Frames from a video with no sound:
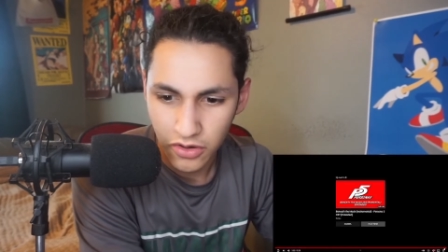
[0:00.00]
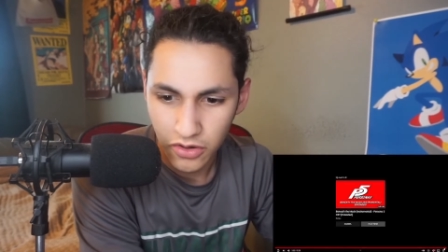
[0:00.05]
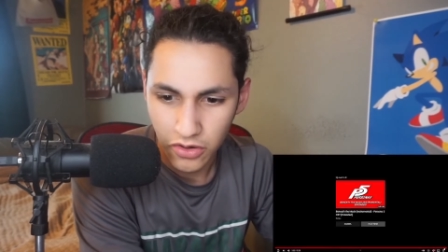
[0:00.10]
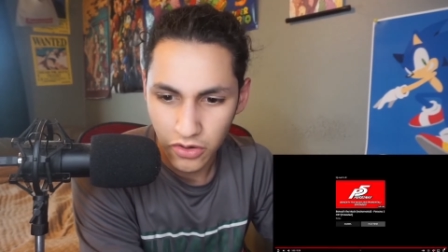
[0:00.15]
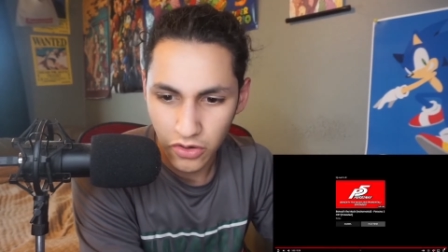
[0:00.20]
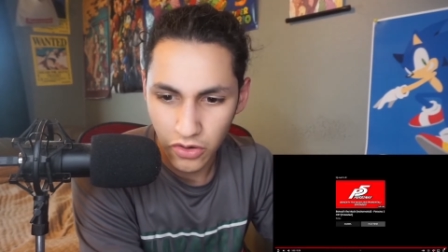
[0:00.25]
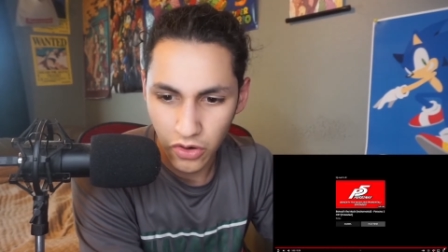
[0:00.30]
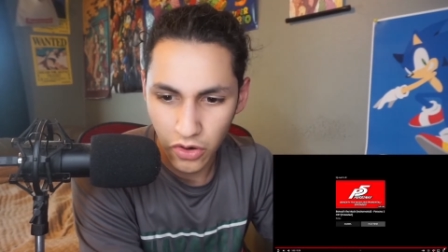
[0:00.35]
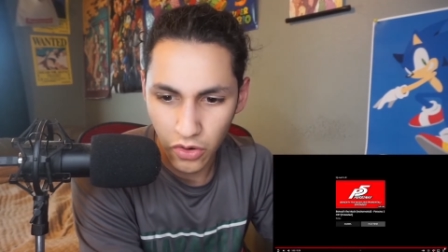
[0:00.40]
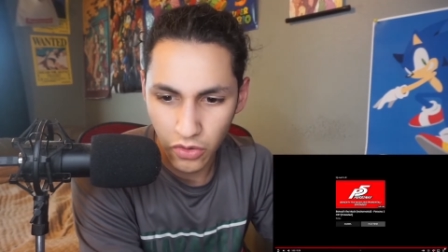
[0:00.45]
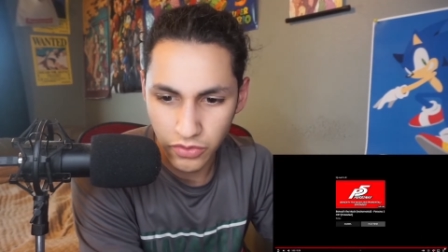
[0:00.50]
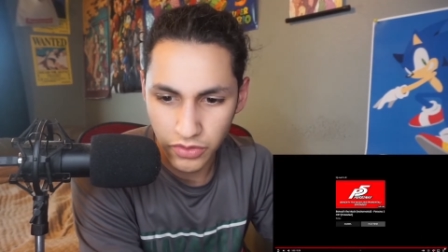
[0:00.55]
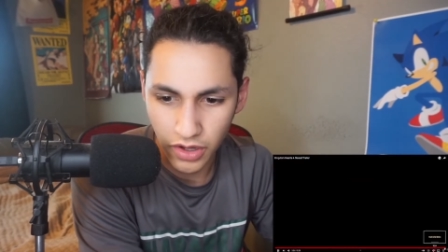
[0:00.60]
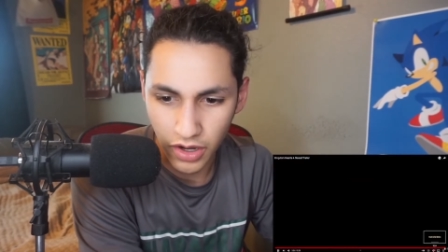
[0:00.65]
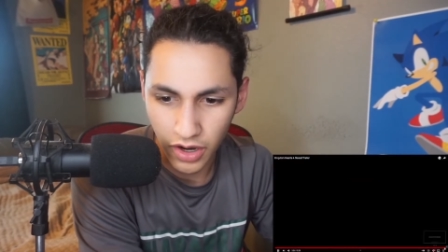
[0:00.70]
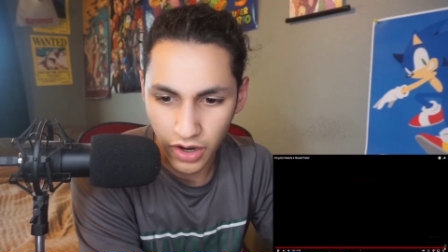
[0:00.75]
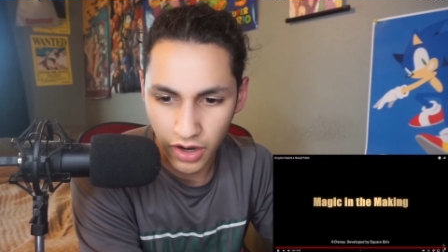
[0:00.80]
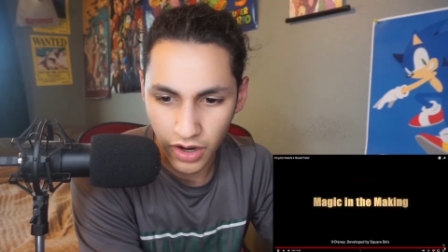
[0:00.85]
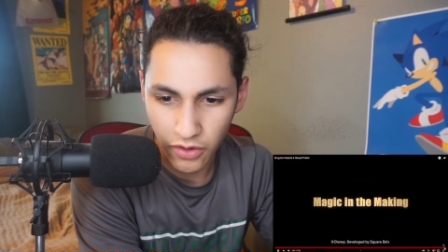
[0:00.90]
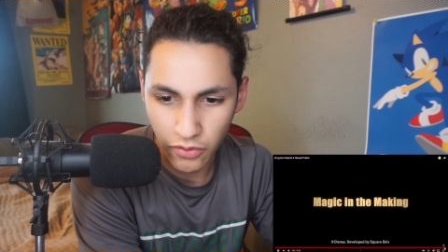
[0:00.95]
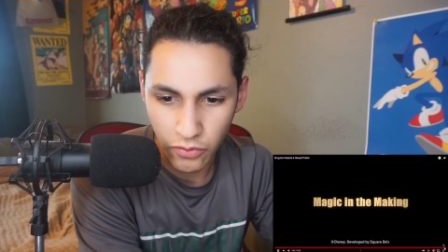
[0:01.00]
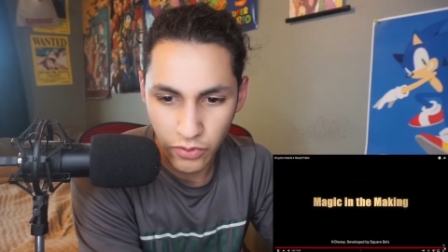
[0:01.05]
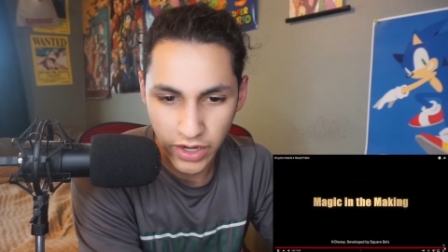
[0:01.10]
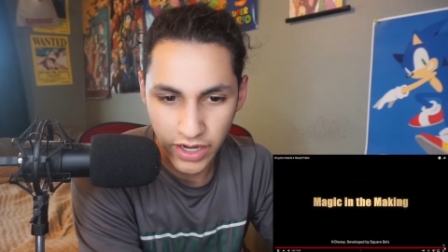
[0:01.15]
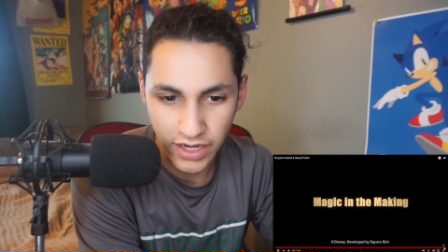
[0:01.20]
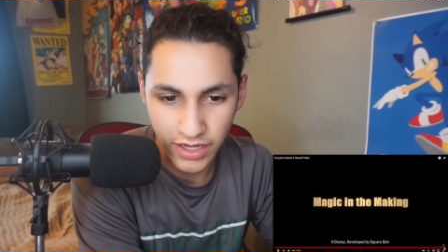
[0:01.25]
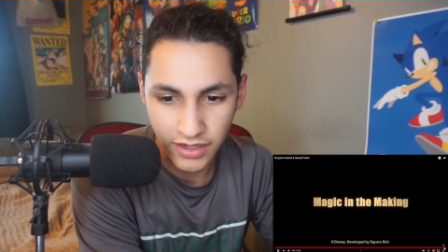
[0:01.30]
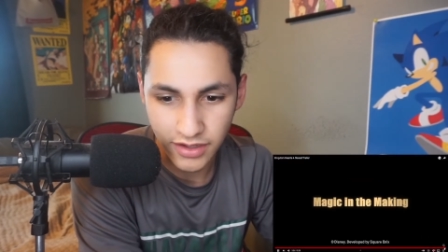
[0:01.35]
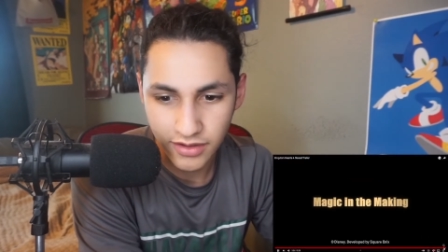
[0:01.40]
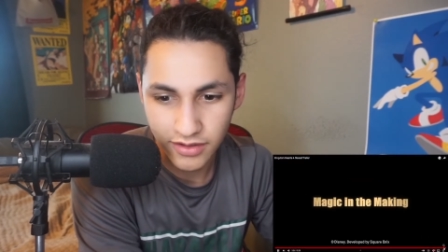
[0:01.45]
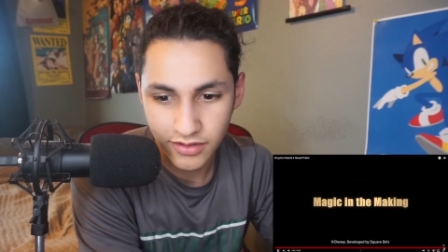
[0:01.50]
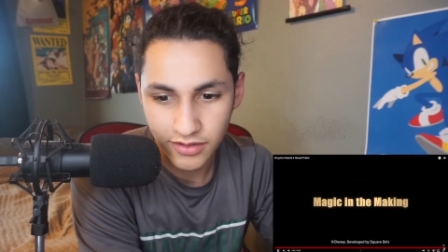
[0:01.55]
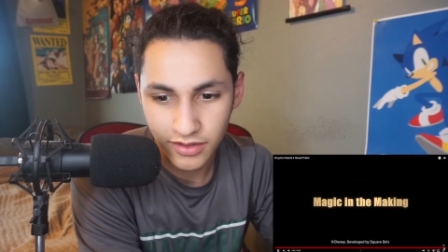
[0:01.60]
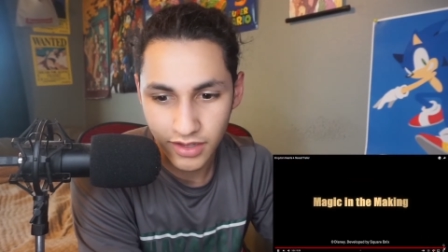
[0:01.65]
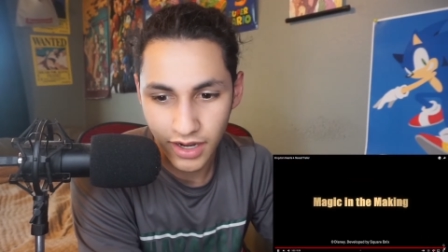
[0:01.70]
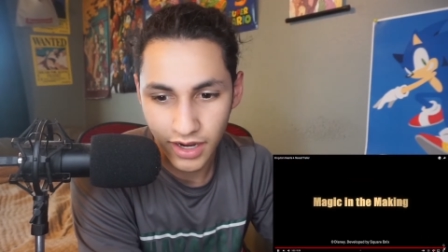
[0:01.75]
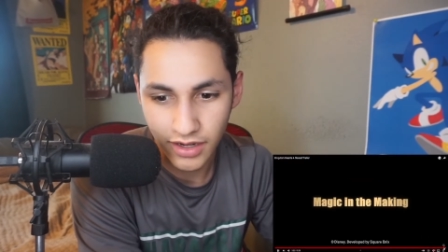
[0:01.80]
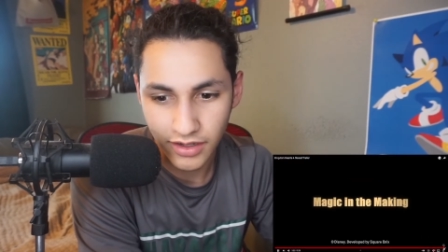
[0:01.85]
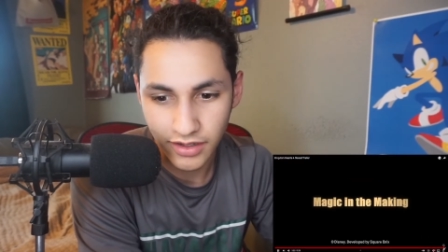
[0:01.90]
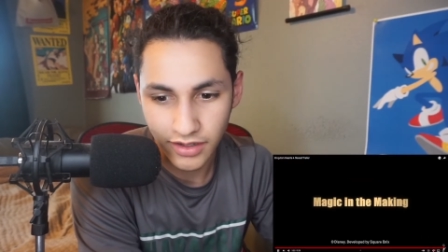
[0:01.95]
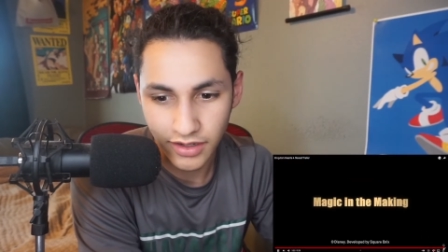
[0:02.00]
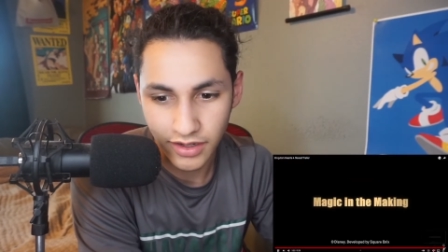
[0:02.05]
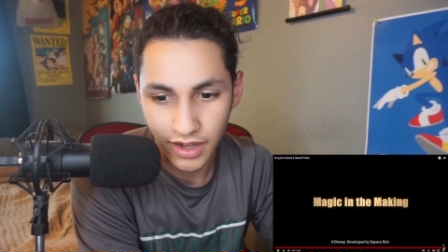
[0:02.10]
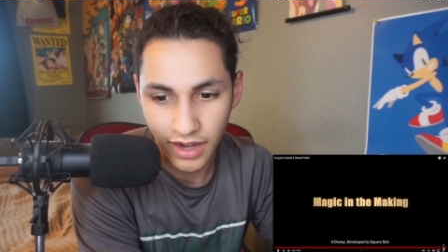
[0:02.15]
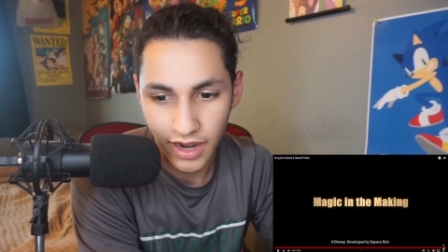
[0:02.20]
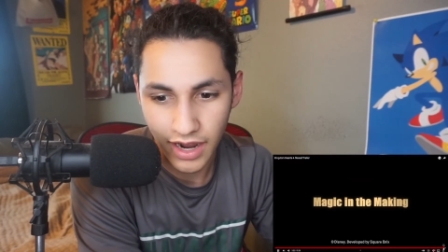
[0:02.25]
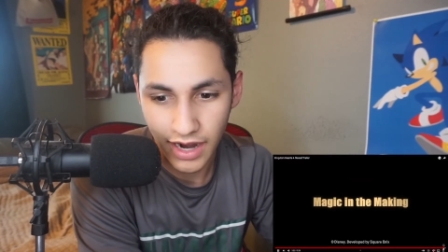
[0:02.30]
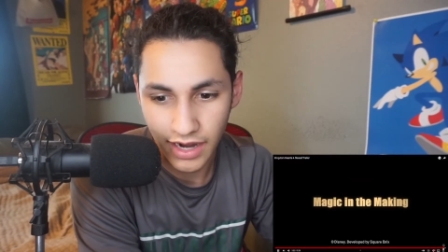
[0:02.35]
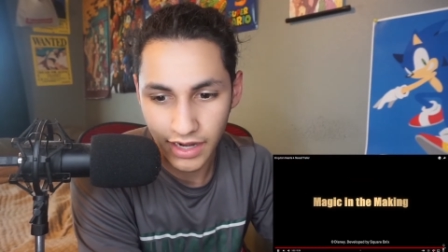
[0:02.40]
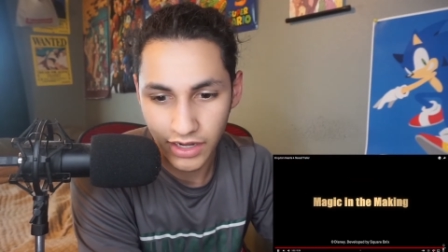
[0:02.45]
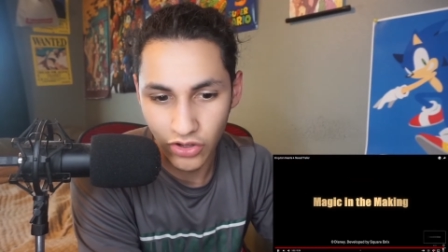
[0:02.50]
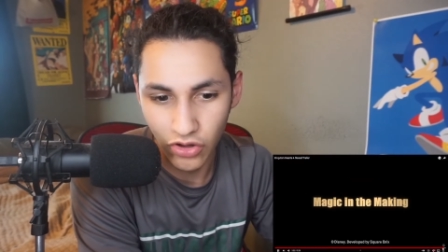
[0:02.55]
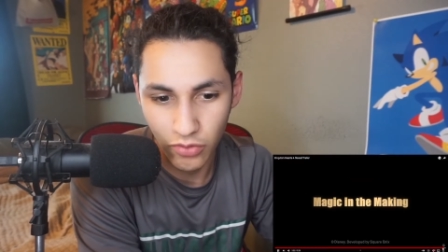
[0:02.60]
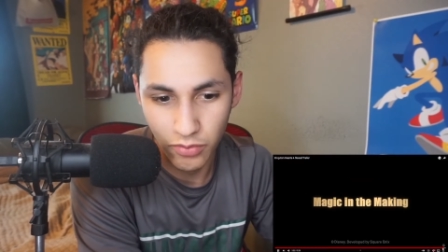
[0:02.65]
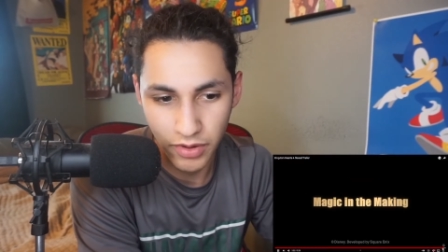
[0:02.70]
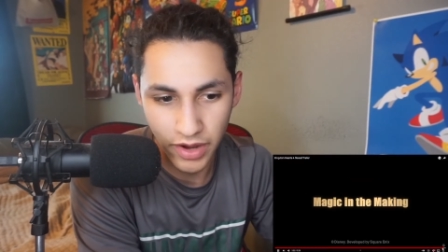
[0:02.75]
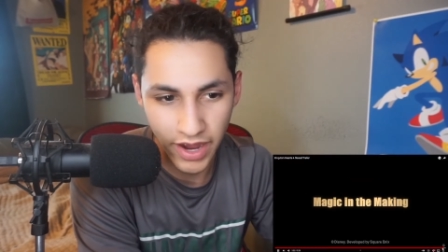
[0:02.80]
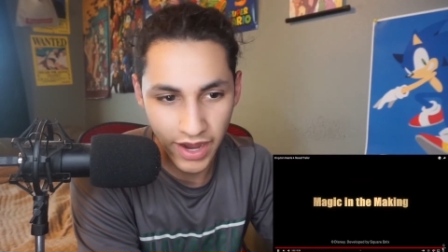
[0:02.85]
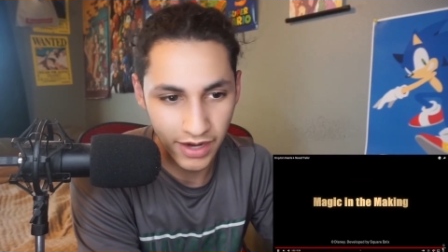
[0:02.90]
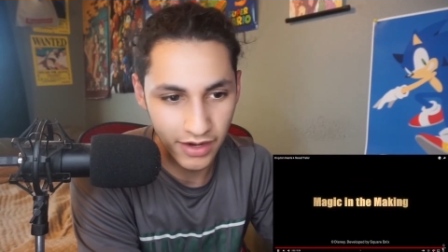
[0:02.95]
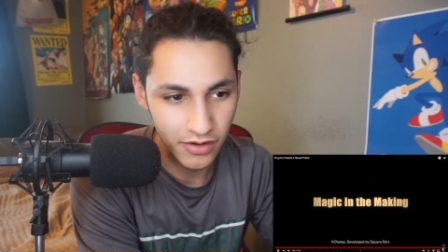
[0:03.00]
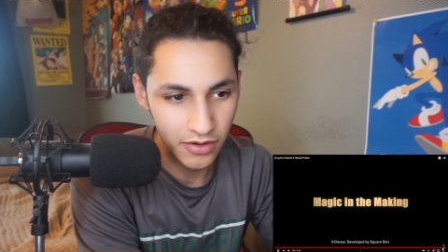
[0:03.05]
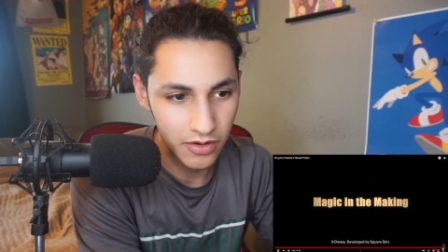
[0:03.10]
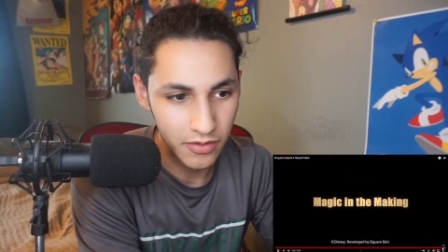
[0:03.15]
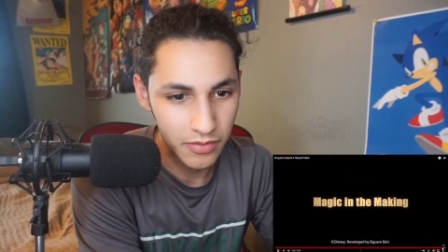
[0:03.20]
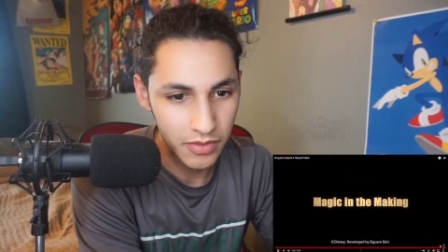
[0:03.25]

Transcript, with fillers: Hold on. Wait. Nah, nah, nah. I gotta go back.